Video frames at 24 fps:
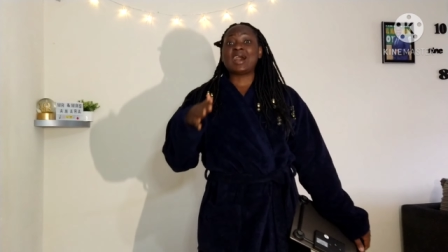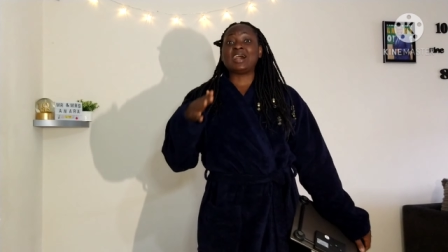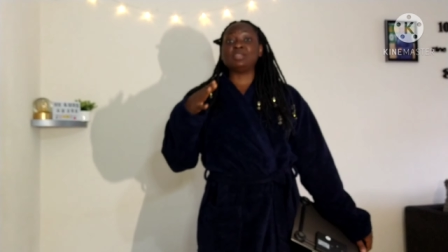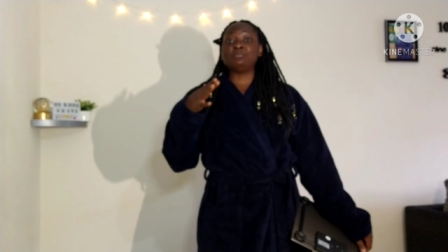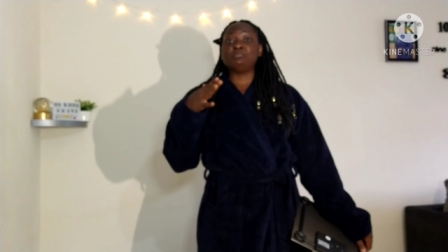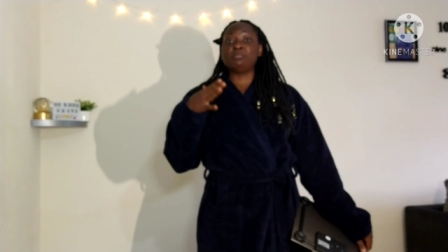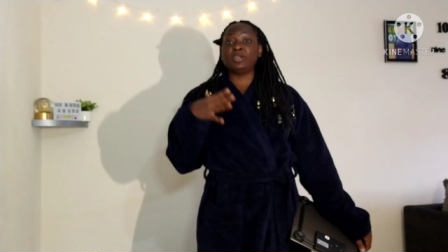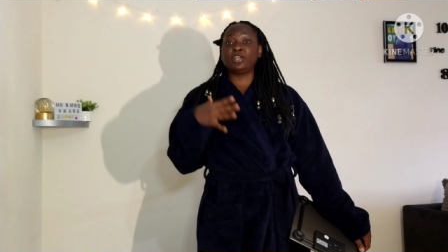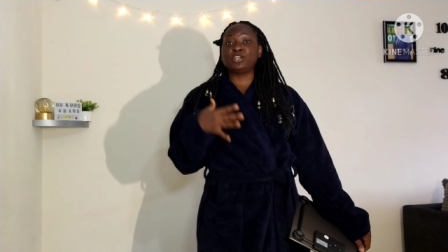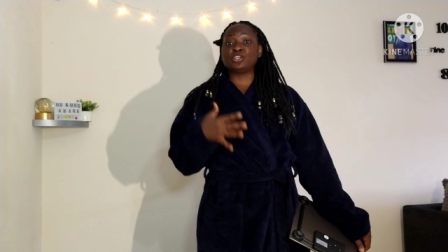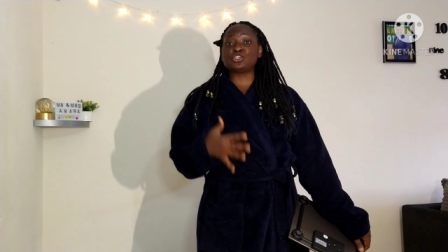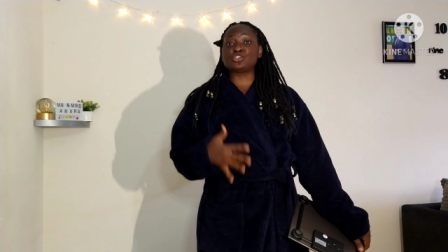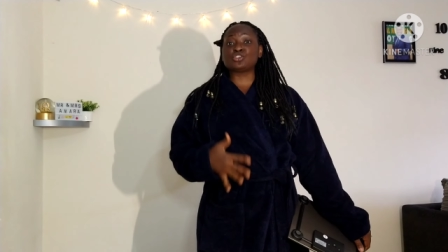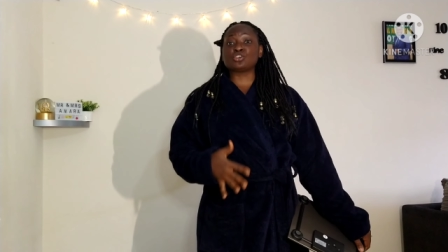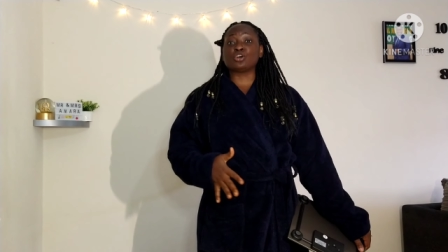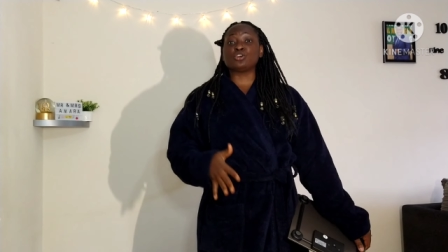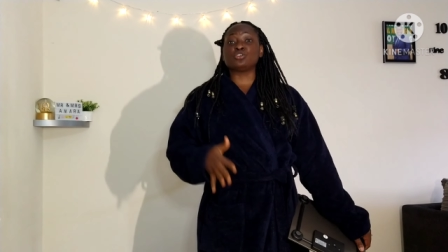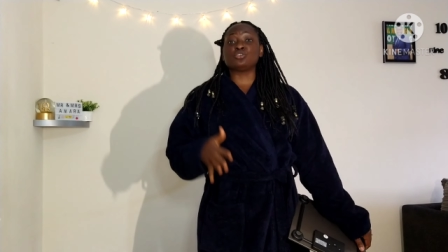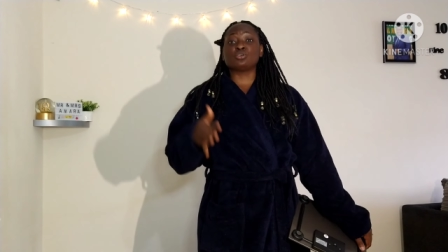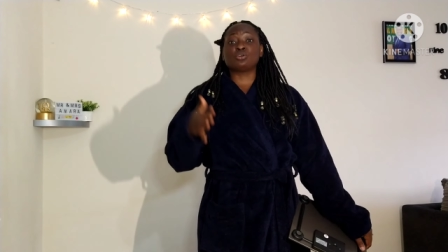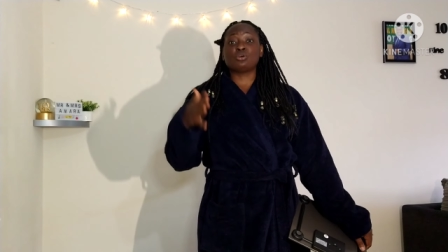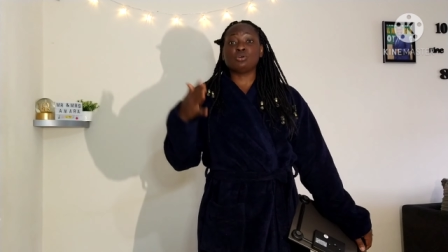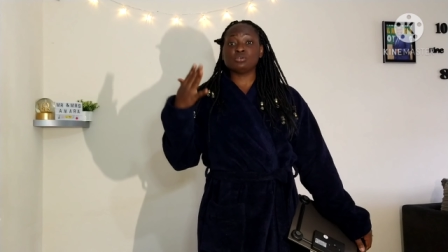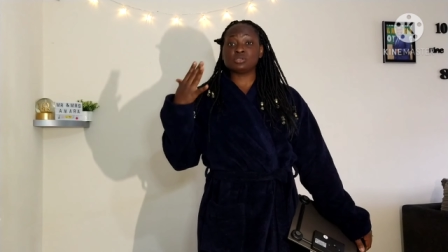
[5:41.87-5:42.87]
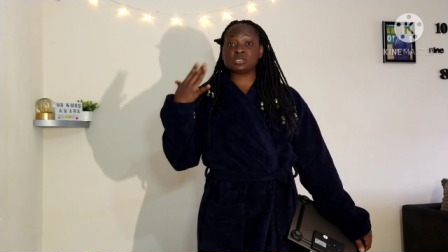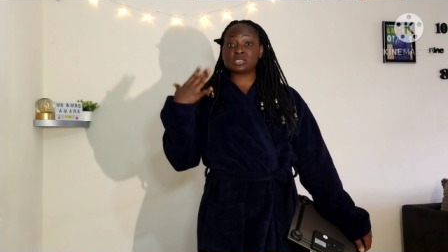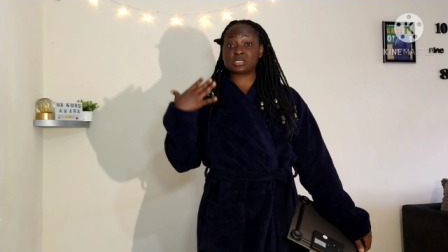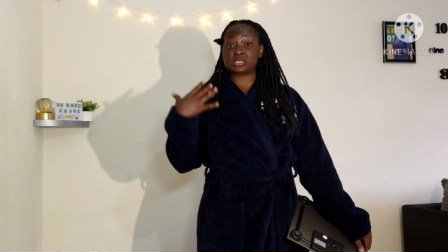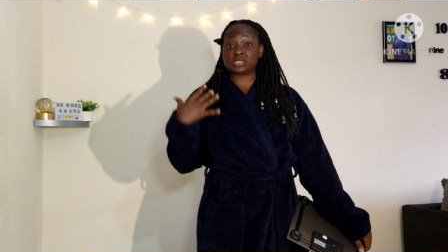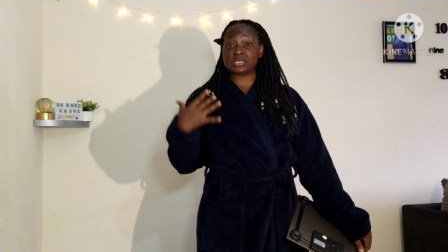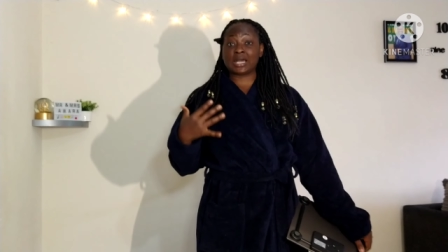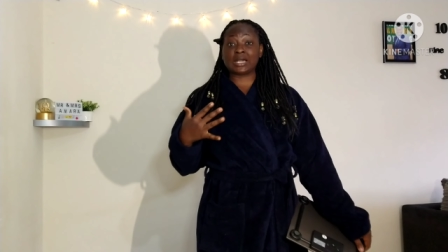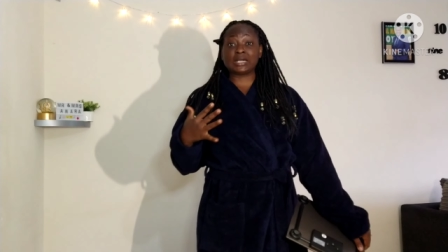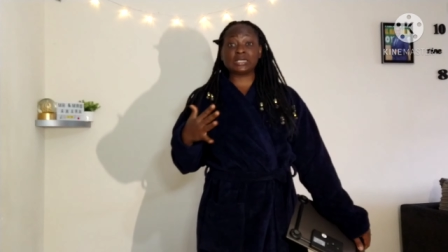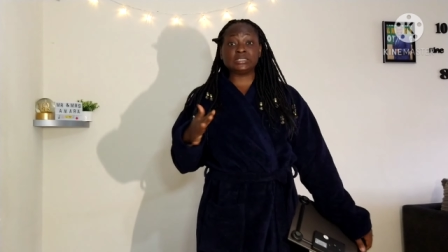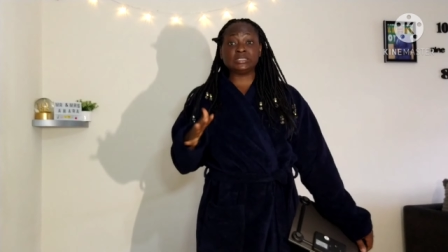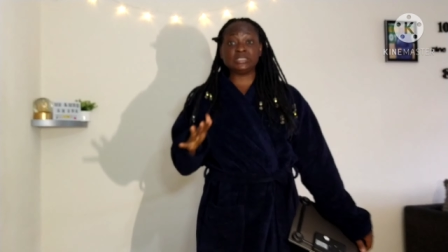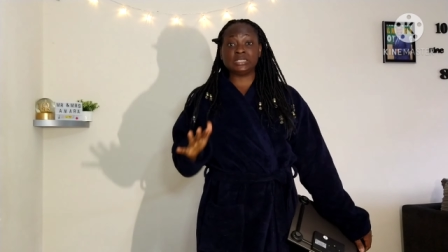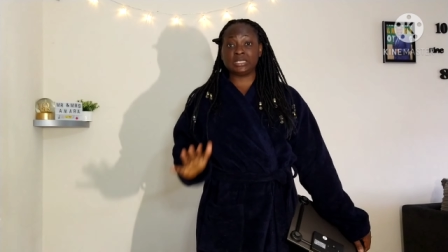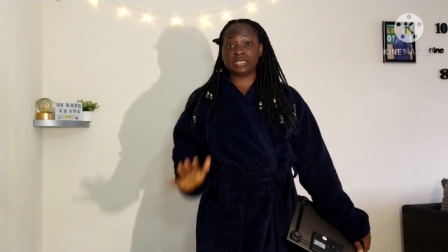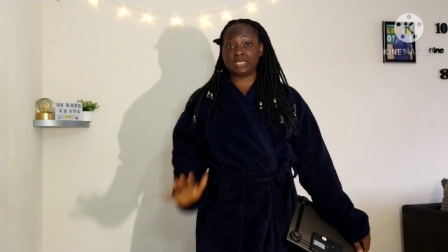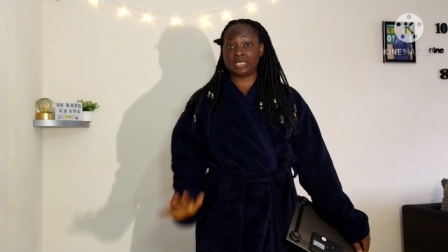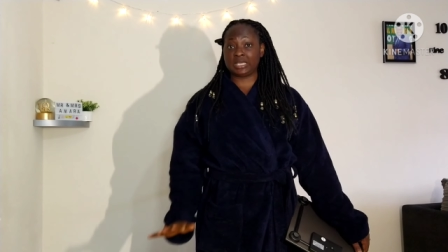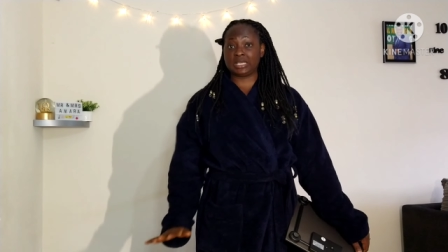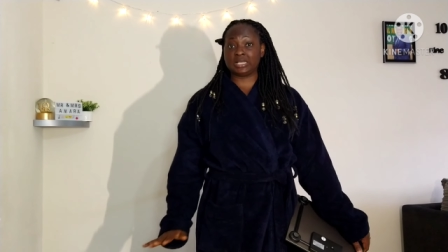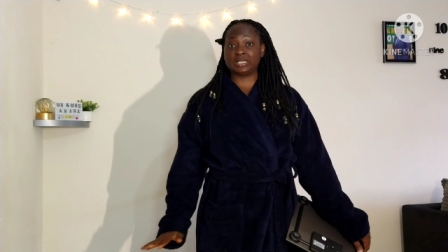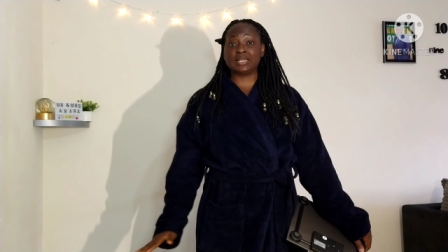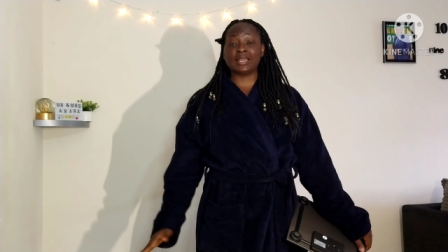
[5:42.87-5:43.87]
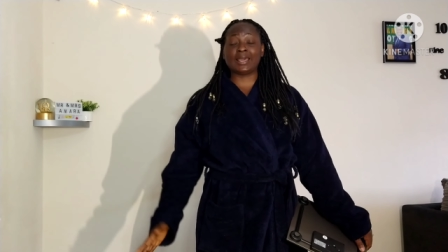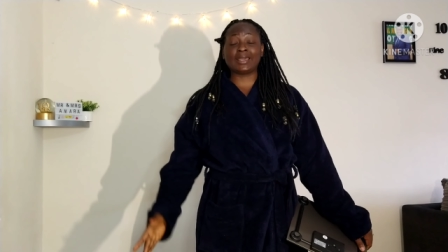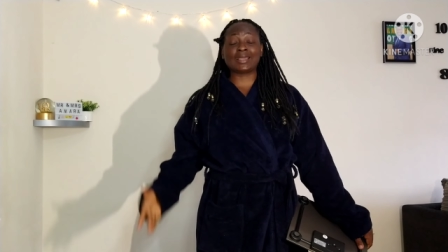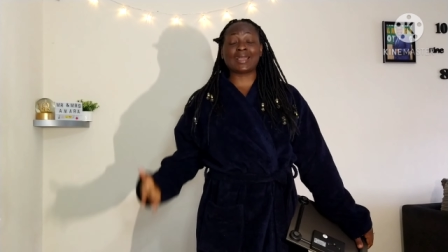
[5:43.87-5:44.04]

And make sure you go stark naked.